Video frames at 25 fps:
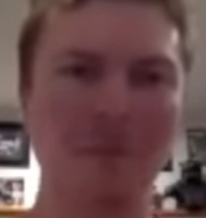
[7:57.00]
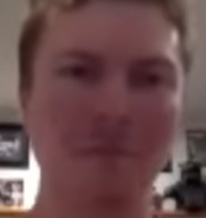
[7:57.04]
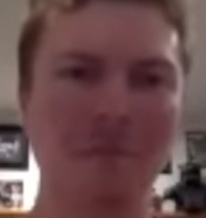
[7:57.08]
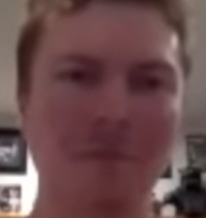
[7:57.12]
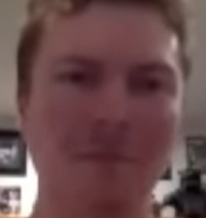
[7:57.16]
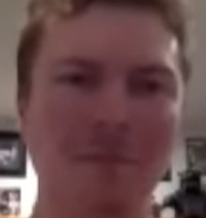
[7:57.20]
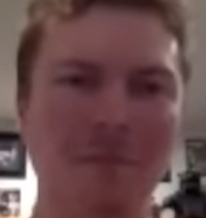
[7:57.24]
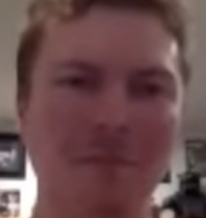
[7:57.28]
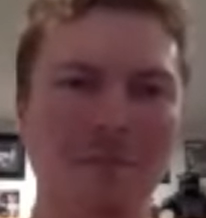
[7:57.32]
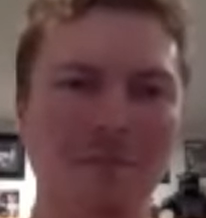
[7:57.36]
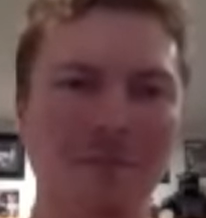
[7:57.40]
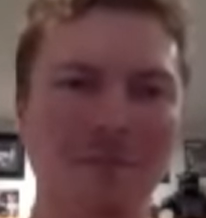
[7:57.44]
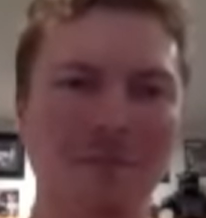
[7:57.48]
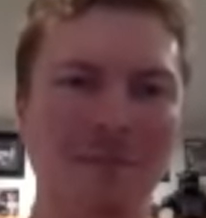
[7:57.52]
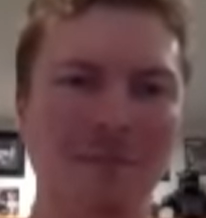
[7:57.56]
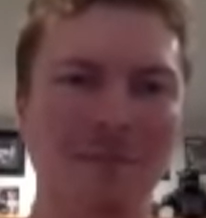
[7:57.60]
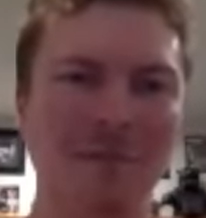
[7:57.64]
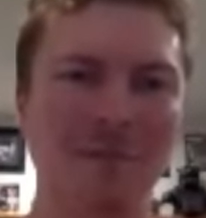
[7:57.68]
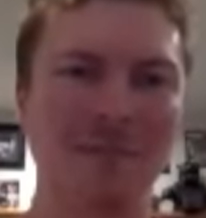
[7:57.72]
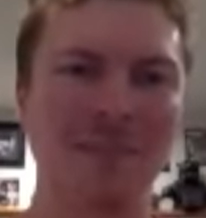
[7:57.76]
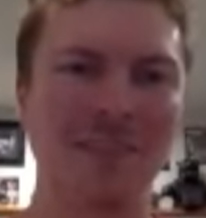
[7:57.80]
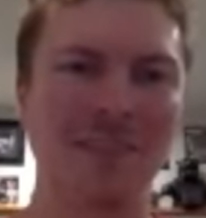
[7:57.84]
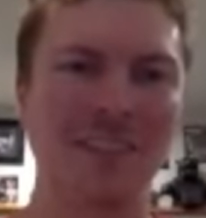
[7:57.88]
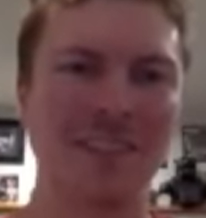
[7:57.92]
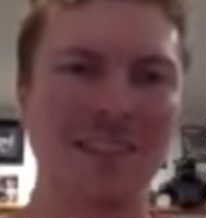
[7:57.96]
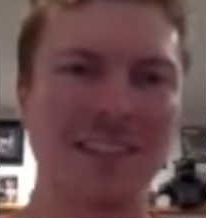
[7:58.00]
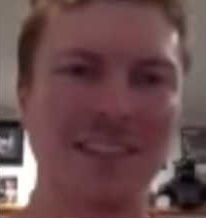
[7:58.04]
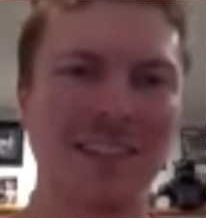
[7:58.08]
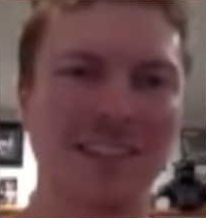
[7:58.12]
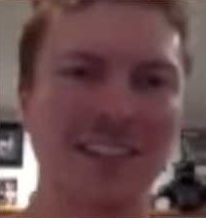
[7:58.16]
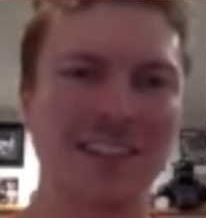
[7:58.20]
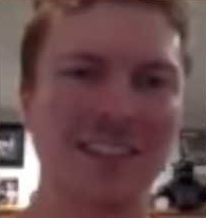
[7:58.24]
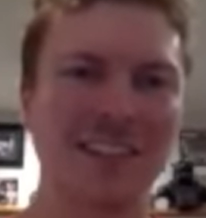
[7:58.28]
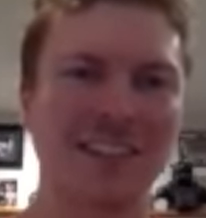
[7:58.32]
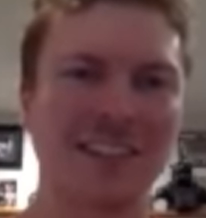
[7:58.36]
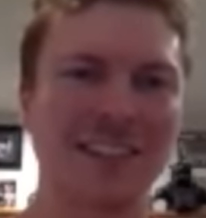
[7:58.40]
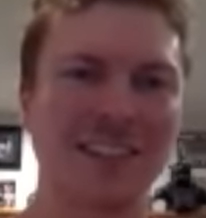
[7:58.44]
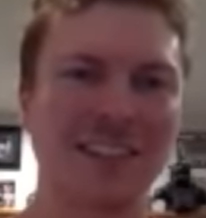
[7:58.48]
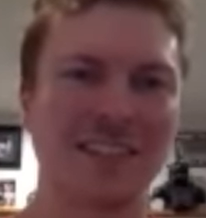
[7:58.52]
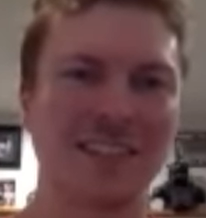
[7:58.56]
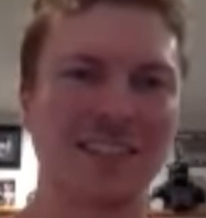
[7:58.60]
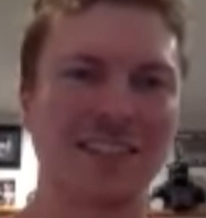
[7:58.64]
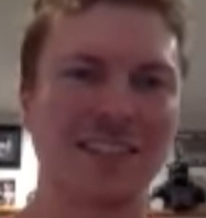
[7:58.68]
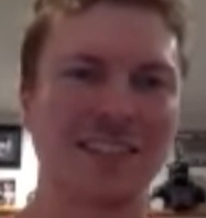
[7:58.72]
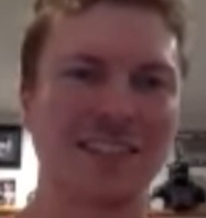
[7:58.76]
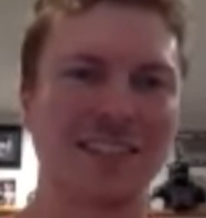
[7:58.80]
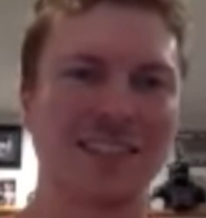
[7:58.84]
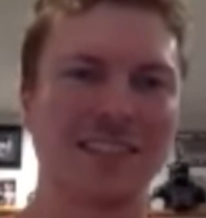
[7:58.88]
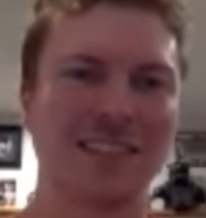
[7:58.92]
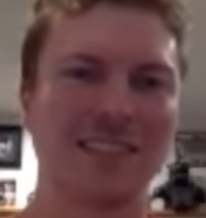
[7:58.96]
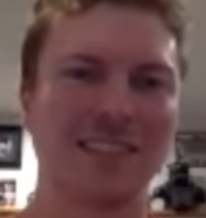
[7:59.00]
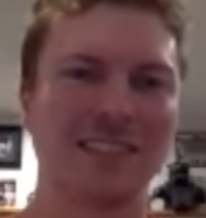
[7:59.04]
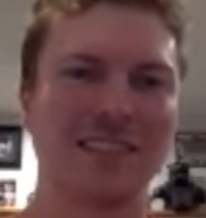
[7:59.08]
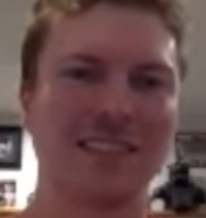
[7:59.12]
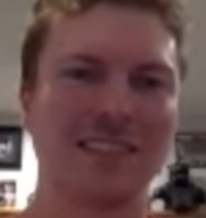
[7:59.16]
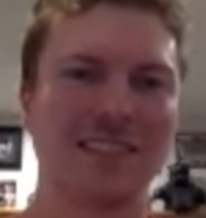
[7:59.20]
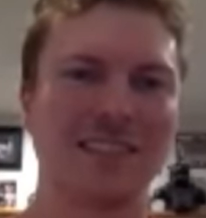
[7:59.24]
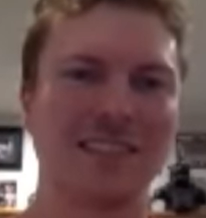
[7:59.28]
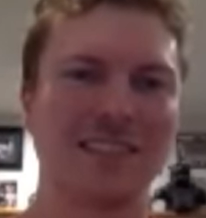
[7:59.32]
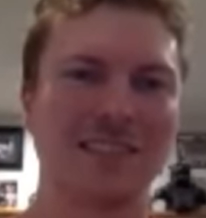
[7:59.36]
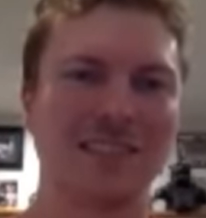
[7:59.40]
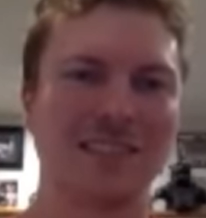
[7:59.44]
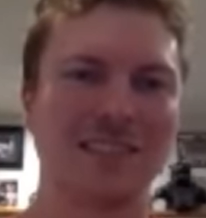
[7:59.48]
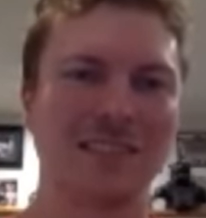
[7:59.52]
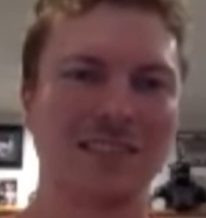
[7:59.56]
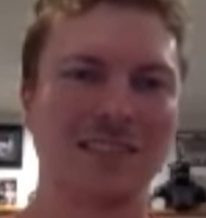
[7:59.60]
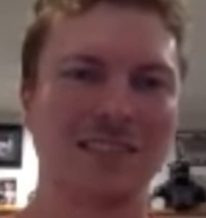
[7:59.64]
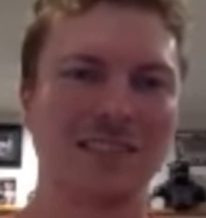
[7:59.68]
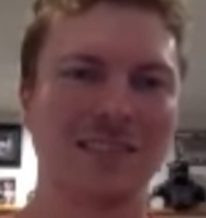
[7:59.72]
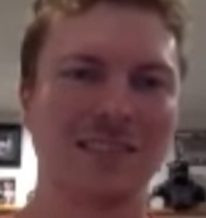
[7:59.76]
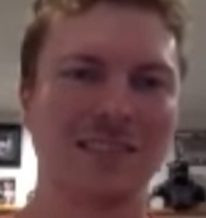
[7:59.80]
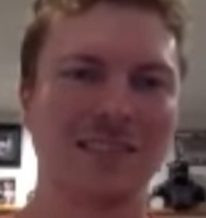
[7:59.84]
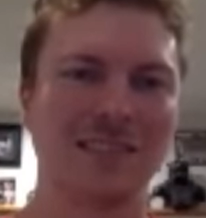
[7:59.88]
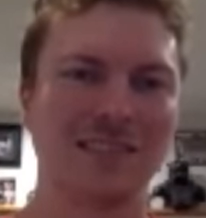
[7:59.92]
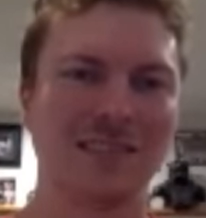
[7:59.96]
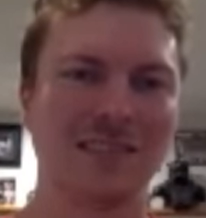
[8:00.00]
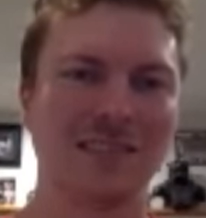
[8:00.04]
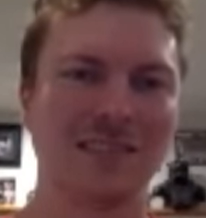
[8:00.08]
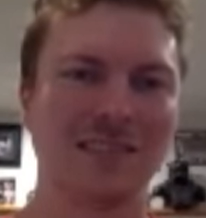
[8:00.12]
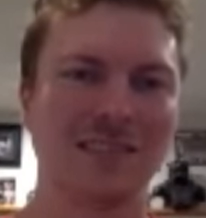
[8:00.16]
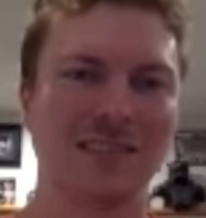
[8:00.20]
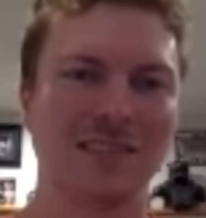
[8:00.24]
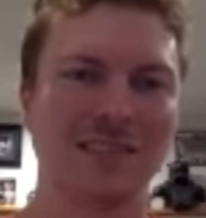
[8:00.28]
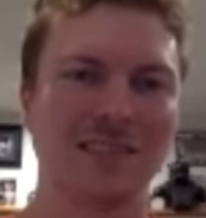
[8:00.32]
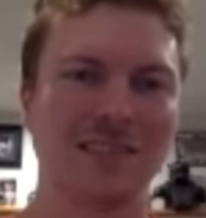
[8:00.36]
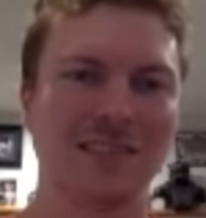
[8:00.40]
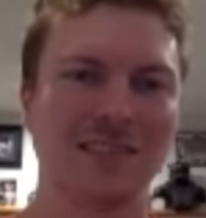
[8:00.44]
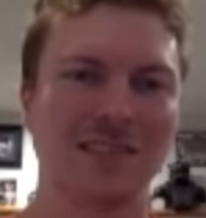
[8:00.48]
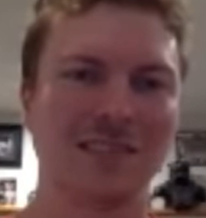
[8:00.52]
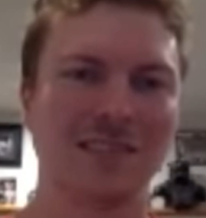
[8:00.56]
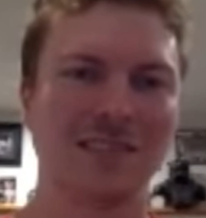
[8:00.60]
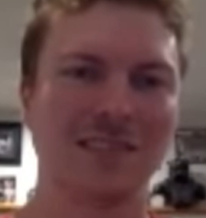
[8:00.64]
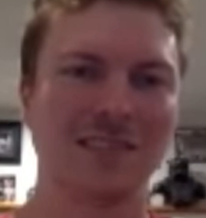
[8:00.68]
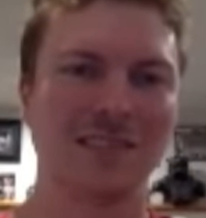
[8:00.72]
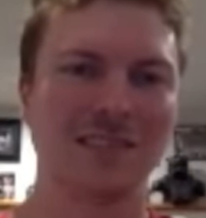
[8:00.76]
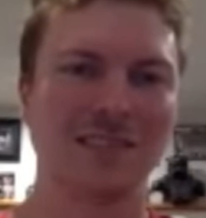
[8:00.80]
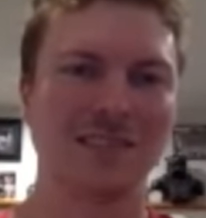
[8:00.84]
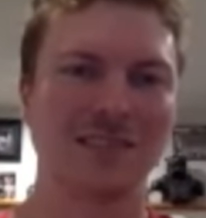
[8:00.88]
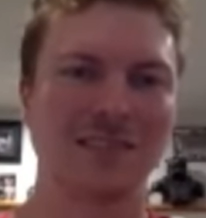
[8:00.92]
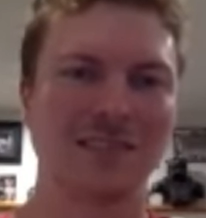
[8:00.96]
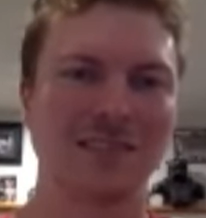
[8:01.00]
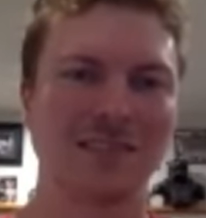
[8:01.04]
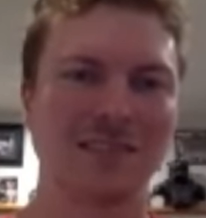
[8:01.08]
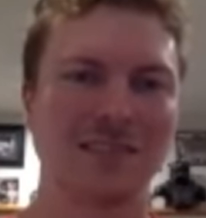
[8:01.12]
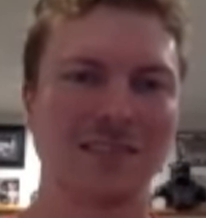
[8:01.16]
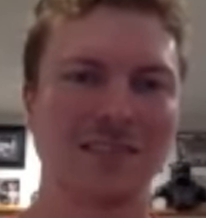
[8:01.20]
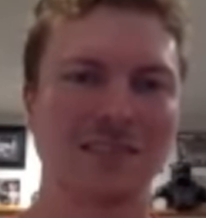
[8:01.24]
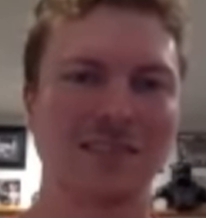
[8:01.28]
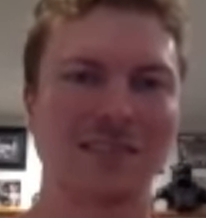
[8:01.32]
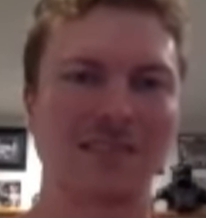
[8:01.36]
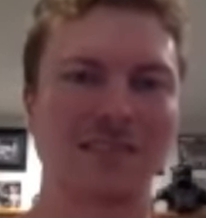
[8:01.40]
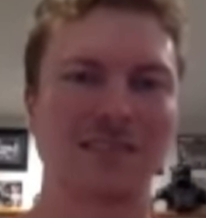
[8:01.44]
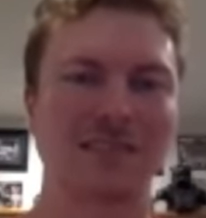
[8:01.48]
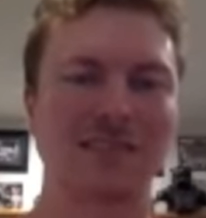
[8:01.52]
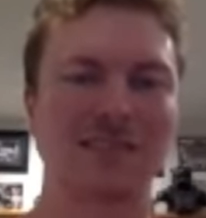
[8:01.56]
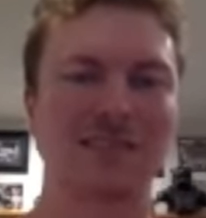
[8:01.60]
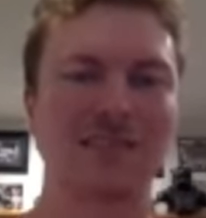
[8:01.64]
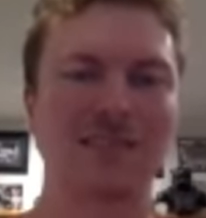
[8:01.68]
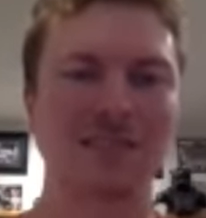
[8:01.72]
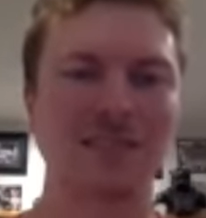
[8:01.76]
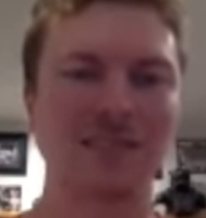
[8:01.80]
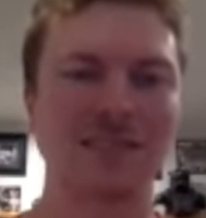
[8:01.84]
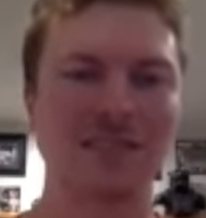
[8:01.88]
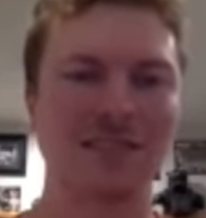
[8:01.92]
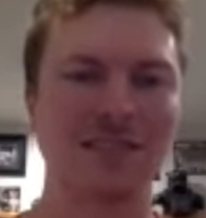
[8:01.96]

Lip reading: [no speech]